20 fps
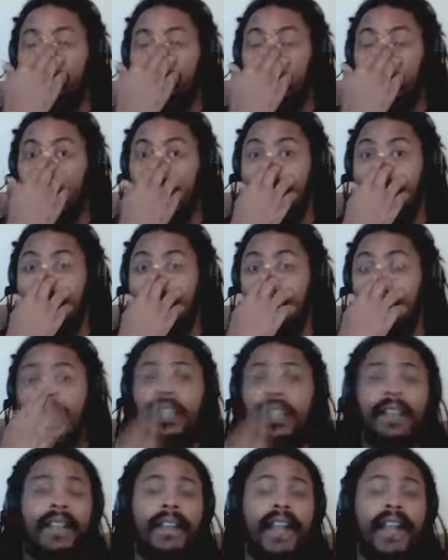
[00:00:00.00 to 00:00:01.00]
After a
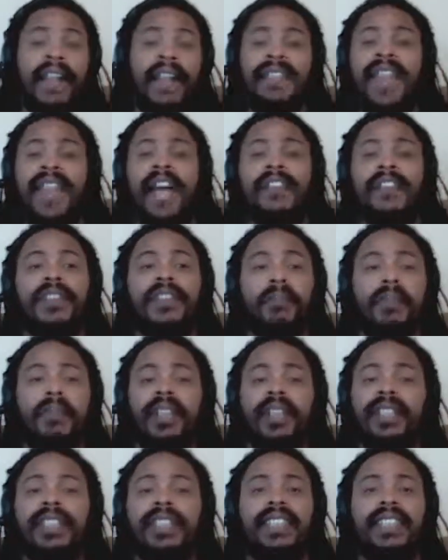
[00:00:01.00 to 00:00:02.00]
while, a
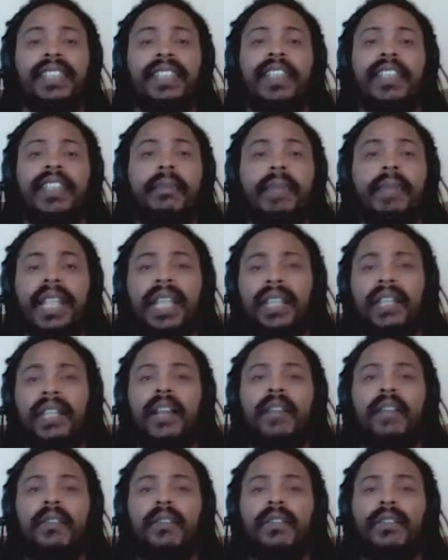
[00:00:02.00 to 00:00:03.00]
thousand bucks isn't going to be
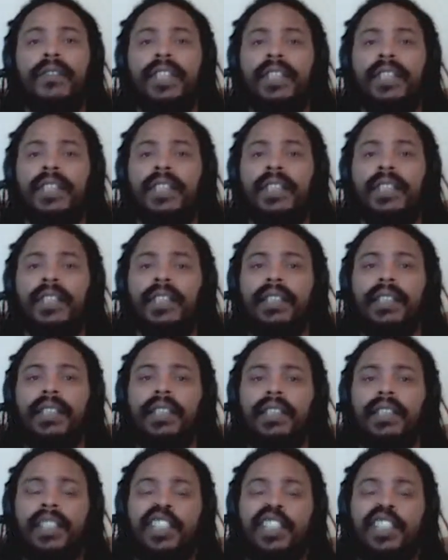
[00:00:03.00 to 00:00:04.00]
enough
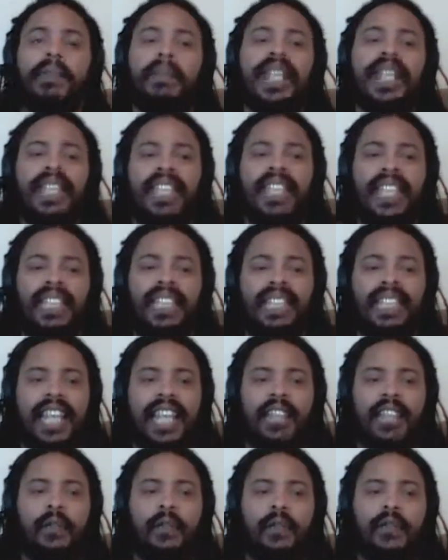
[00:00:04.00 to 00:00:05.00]
to spend to
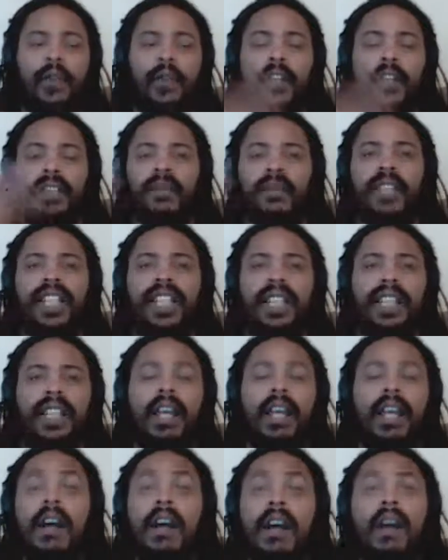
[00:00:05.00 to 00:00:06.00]
get that euphoric
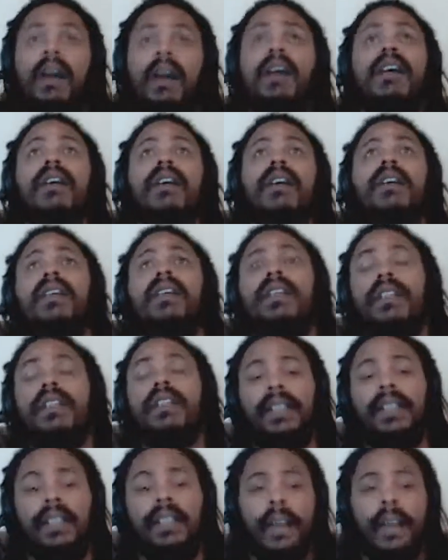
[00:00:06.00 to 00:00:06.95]
feeling. Oh.